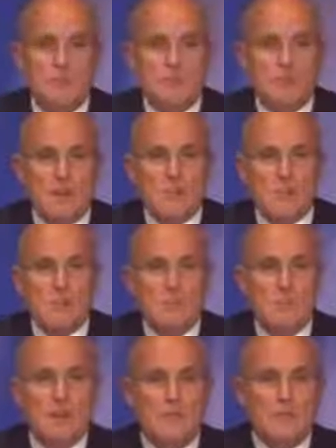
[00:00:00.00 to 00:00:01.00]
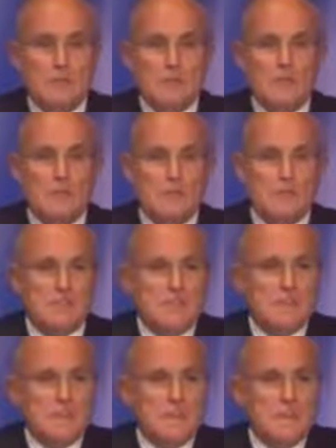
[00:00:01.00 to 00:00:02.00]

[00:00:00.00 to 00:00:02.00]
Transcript: for the rest of the Middle East.